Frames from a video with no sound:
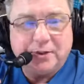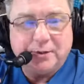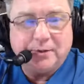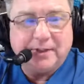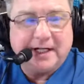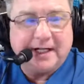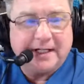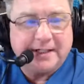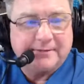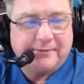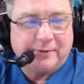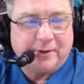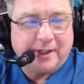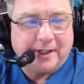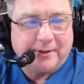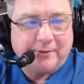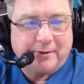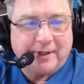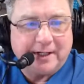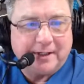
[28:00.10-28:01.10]
you guys
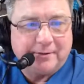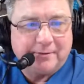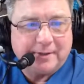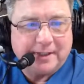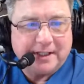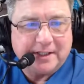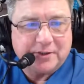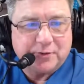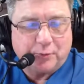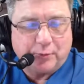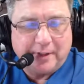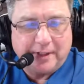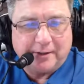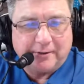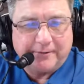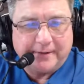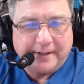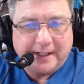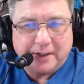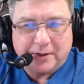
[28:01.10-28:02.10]
flying around as well.
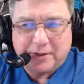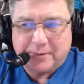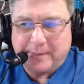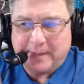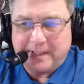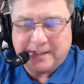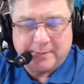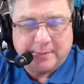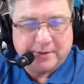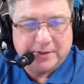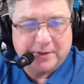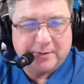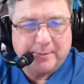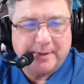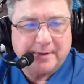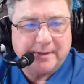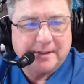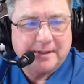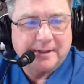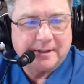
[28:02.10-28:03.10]
The airspace must have
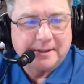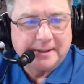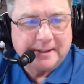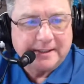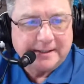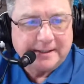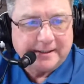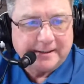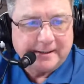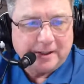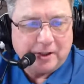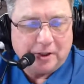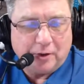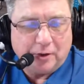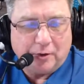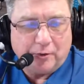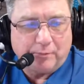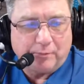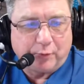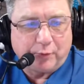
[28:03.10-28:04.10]
been,
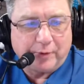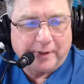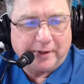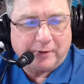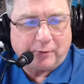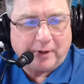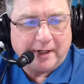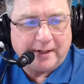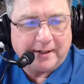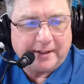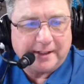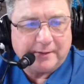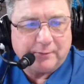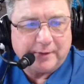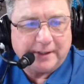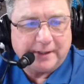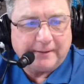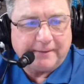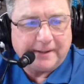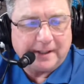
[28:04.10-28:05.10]
pretty crowded
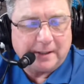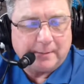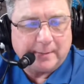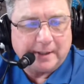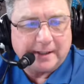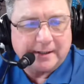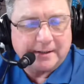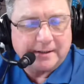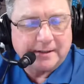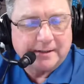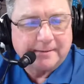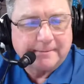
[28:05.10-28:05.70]
when you think about it.